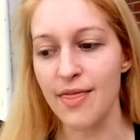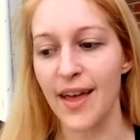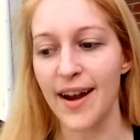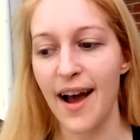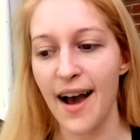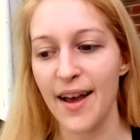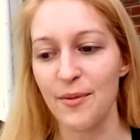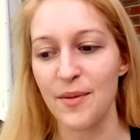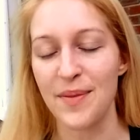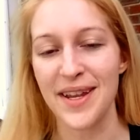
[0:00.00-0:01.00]
then I
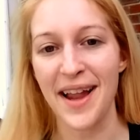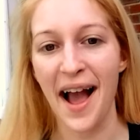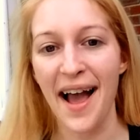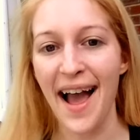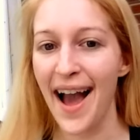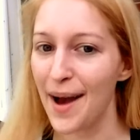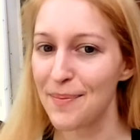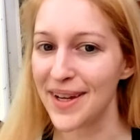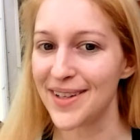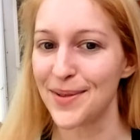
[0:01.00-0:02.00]
would be
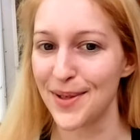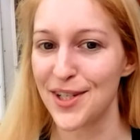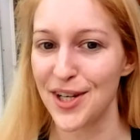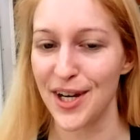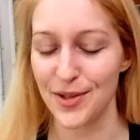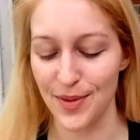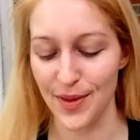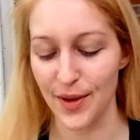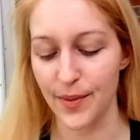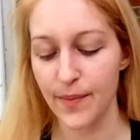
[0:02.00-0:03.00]
happy to exchange
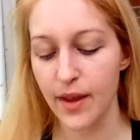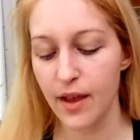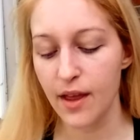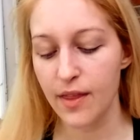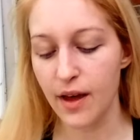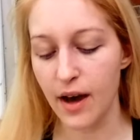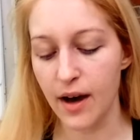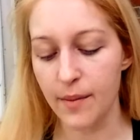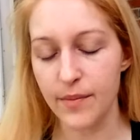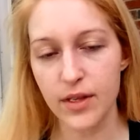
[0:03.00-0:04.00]
with you.
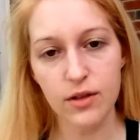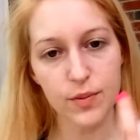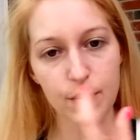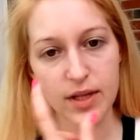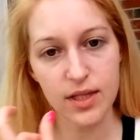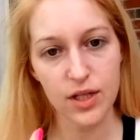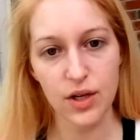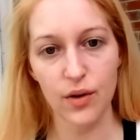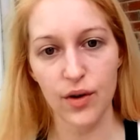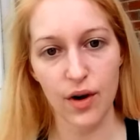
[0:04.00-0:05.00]
You spritz the toner